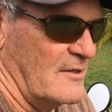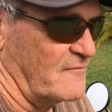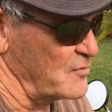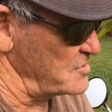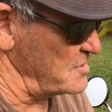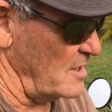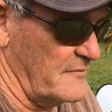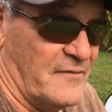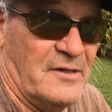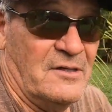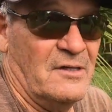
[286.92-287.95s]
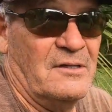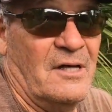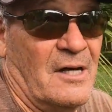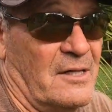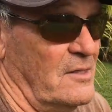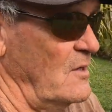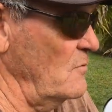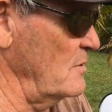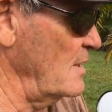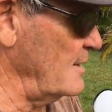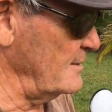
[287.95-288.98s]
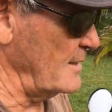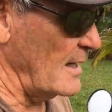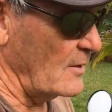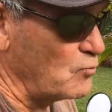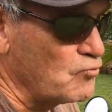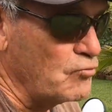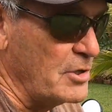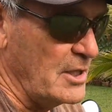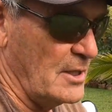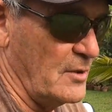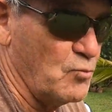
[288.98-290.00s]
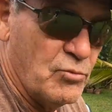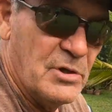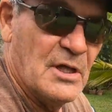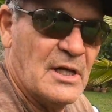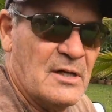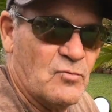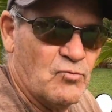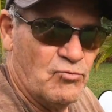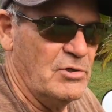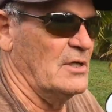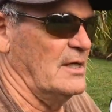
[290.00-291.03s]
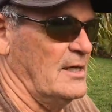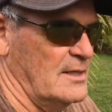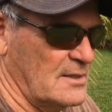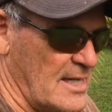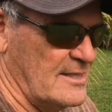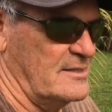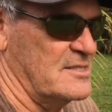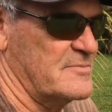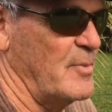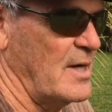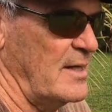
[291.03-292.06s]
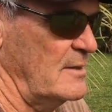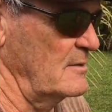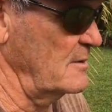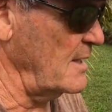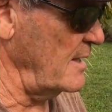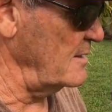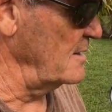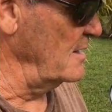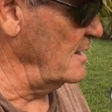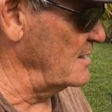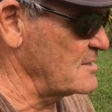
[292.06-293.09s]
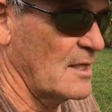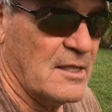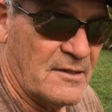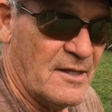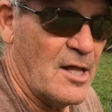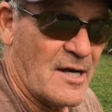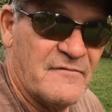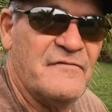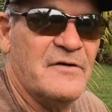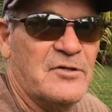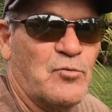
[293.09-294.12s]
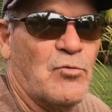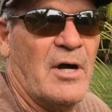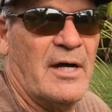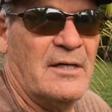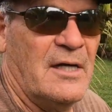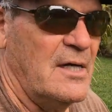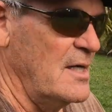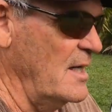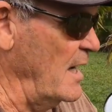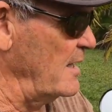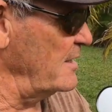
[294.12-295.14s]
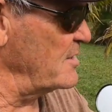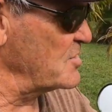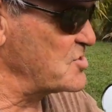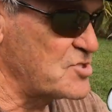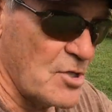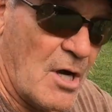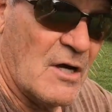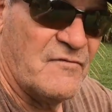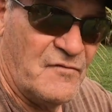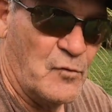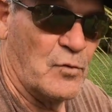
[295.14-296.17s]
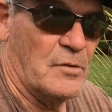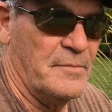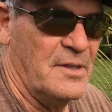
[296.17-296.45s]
First off, you got to know, I really like this bike. Okay, it's a lot of fun to ride, and in the stock form,